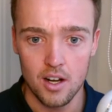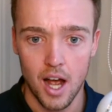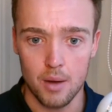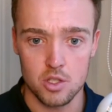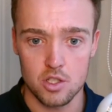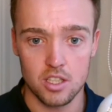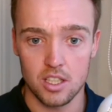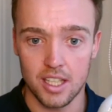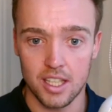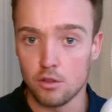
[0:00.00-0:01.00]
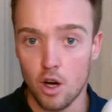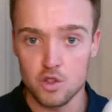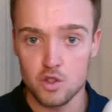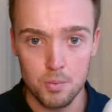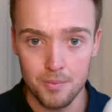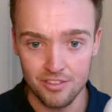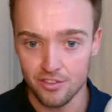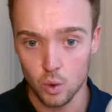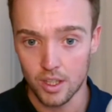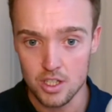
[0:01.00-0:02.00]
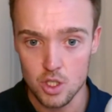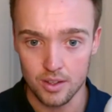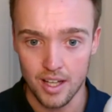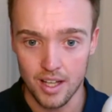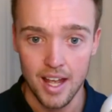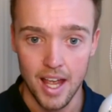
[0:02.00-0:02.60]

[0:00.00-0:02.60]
I was going to get a lot of dopamine from going and doing that.